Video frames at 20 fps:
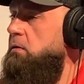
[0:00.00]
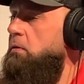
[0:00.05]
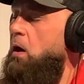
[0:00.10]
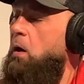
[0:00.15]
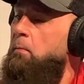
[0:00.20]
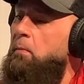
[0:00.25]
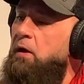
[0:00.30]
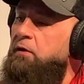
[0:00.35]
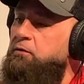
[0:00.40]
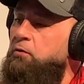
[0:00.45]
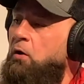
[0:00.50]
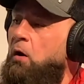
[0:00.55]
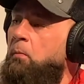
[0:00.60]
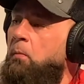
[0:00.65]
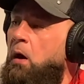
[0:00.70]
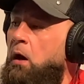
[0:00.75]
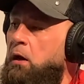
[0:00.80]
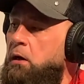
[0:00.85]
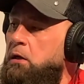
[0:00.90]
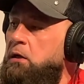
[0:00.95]
a mentor of
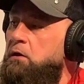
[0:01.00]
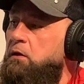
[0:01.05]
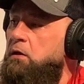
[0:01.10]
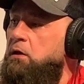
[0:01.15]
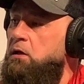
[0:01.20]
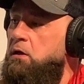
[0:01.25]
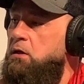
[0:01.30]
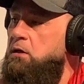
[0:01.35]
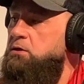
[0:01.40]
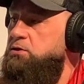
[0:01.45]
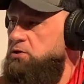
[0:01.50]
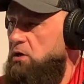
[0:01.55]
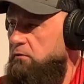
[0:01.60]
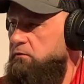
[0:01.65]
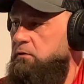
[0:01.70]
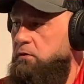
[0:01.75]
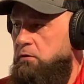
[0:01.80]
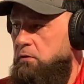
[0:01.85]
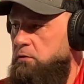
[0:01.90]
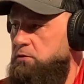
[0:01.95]
mine,
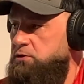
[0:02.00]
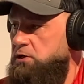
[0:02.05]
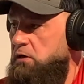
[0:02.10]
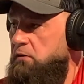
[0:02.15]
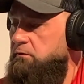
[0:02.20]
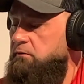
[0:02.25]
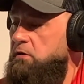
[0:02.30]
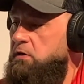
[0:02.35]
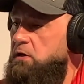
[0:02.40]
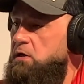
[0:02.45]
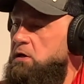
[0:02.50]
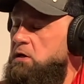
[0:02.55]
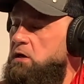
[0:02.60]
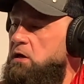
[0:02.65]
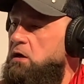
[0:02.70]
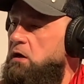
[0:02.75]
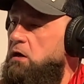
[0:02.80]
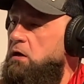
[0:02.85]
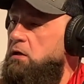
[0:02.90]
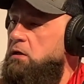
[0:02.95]
Jeff. Yep.
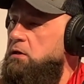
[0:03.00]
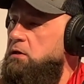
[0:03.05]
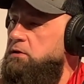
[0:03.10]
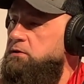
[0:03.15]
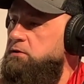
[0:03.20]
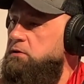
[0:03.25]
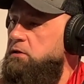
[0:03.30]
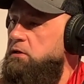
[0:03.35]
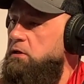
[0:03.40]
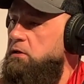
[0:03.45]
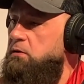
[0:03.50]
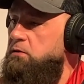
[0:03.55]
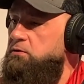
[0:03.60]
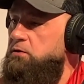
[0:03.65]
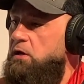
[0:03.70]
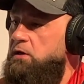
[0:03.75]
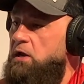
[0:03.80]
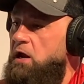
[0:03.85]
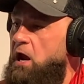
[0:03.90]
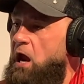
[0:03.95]
He
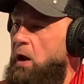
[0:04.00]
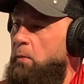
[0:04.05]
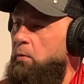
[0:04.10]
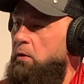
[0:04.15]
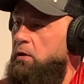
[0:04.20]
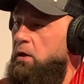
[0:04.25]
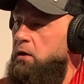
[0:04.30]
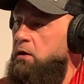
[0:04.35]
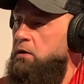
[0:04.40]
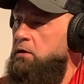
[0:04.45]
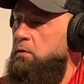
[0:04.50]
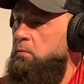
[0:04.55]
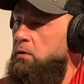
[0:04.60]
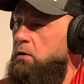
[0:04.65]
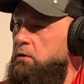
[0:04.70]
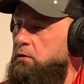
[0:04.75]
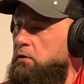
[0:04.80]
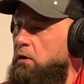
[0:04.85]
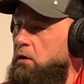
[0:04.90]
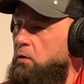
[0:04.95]
tried to hammer that into
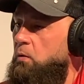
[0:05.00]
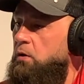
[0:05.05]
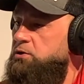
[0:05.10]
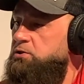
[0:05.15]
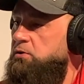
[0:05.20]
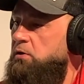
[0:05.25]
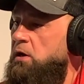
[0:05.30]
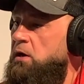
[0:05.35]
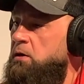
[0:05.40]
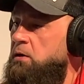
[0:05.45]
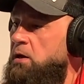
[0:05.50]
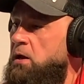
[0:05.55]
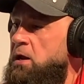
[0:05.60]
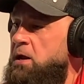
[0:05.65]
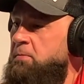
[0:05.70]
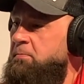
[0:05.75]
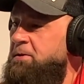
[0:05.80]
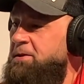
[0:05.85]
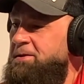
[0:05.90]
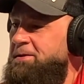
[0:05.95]
me. Like, what's your end
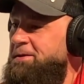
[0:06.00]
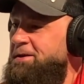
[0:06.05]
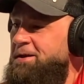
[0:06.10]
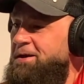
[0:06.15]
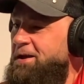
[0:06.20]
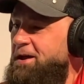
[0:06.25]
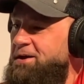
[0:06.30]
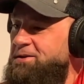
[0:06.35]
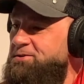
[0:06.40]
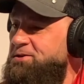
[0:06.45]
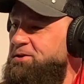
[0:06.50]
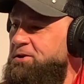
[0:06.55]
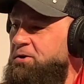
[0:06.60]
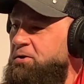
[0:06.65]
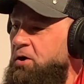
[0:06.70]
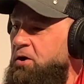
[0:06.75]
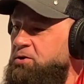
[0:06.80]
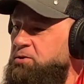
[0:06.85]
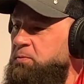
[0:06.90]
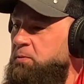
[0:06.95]
game? And as a
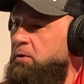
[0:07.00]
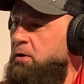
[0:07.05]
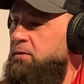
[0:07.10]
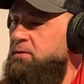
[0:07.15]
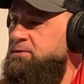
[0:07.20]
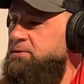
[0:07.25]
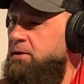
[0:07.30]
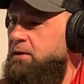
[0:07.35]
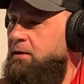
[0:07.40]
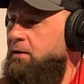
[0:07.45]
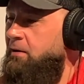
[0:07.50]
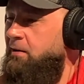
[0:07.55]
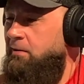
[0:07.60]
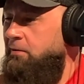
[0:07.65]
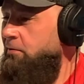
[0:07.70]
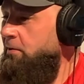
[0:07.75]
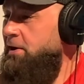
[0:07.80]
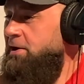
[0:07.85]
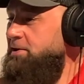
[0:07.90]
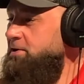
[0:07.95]
young entrepreneur, I was like,
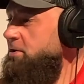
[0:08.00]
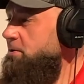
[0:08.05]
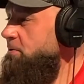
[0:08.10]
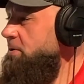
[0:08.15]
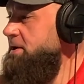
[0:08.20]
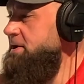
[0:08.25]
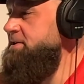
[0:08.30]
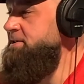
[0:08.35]
there ain't no end